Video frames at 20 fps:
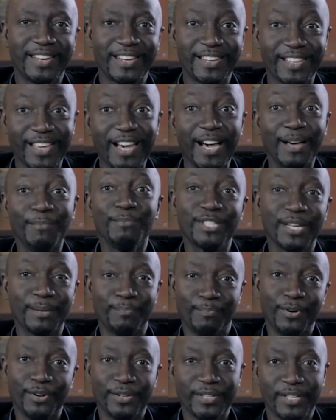it comes
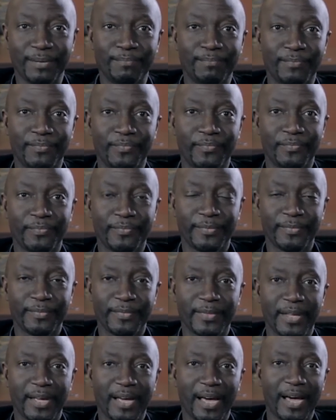upon them
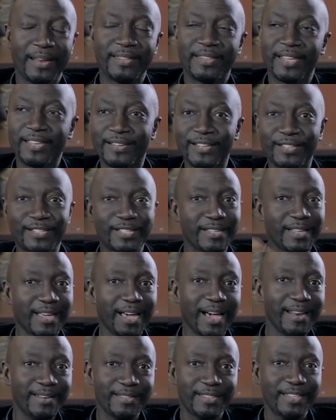and they
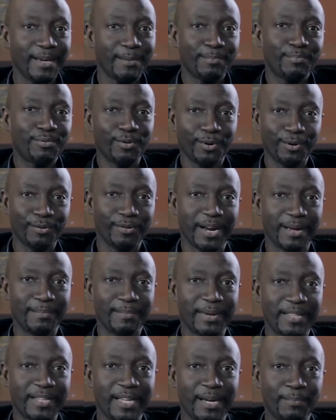discard their program
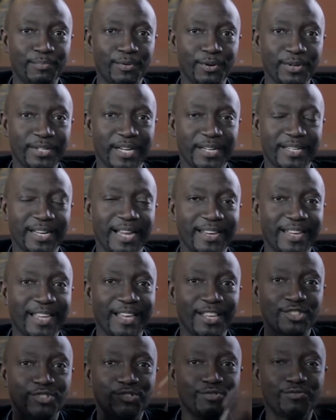and their project and they
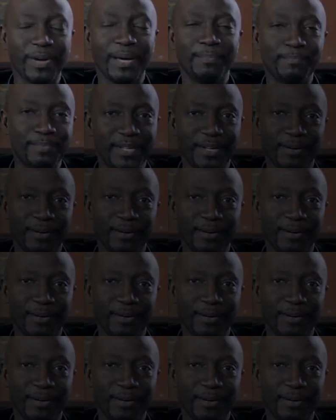are swept